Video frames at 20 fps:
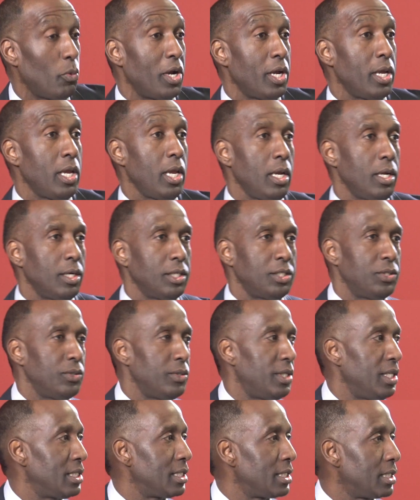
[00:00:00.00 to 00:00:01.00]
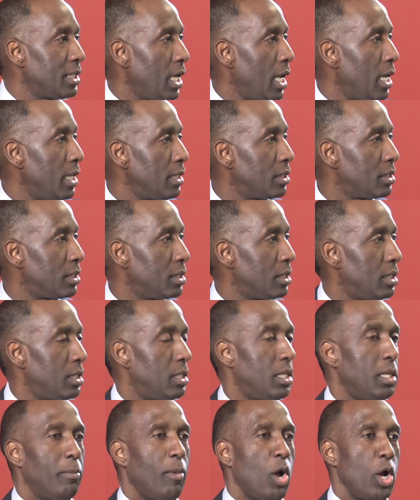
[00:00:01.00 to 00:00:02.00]
we're here to discuss
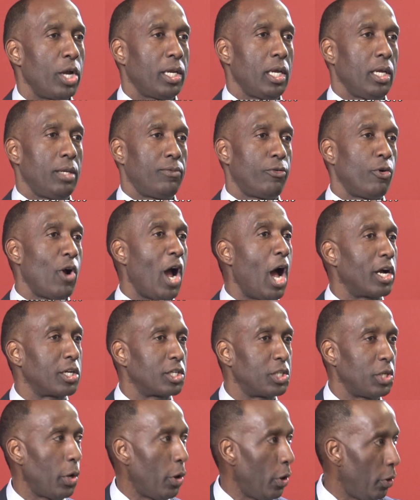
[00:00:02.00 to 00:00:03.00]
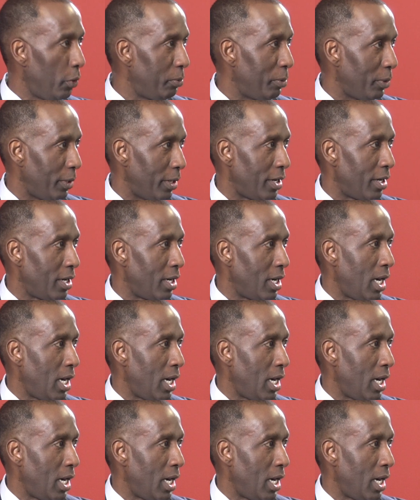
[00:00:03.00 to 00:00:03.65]
the market for October.